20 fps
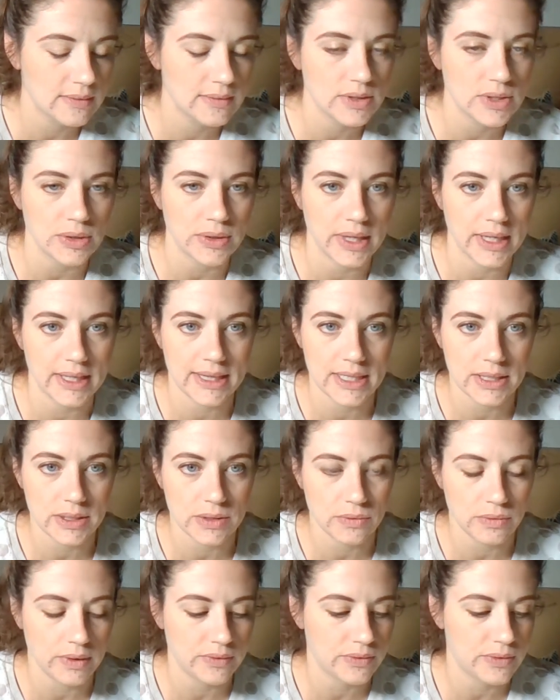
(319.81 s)
So like this
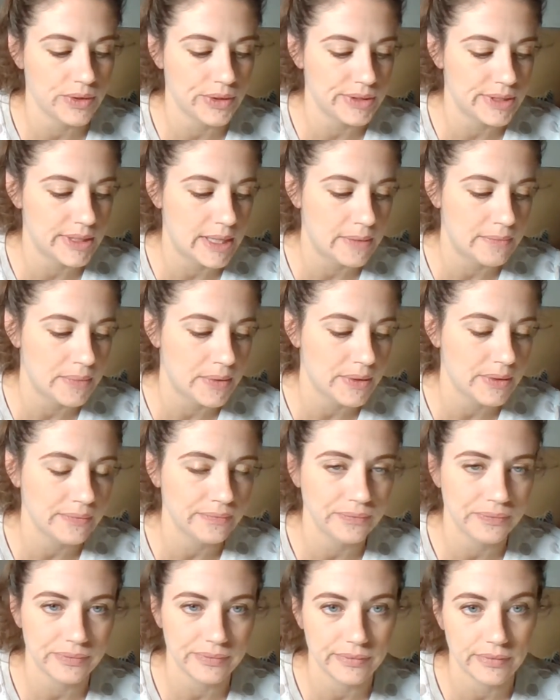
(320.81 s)
one, for example,
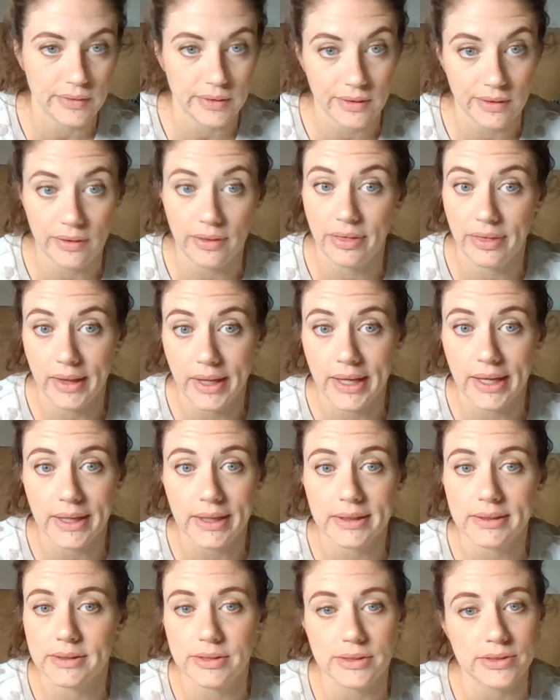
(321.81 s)
you
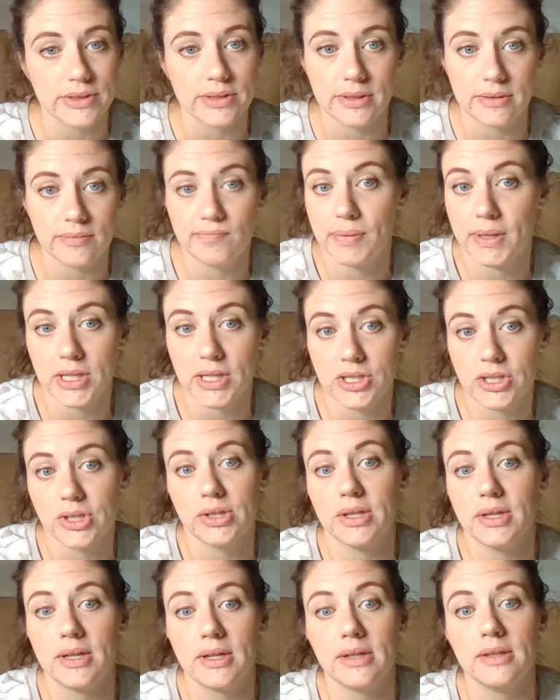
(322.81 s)
think, just picture
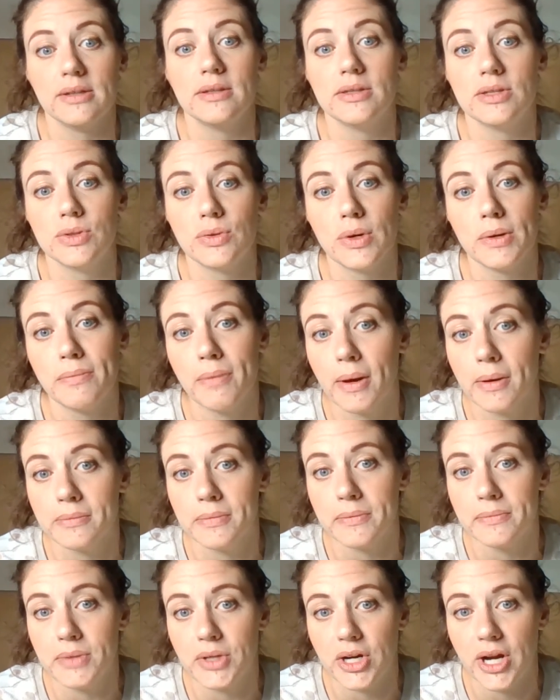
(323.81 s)
the story
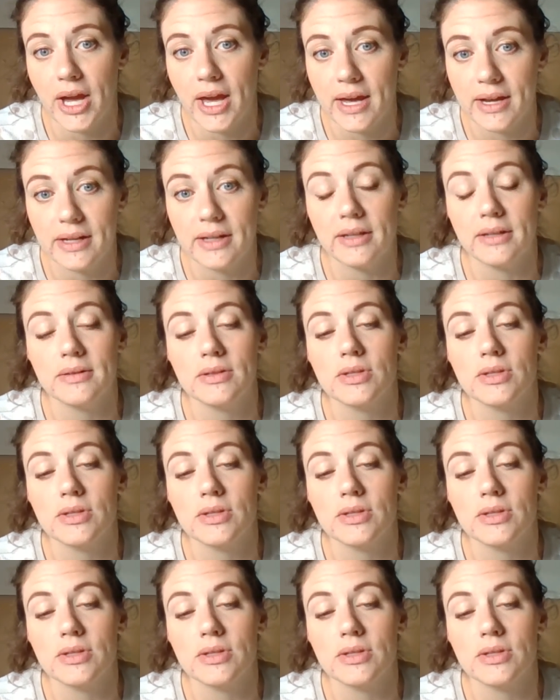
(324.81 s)
problem in your head.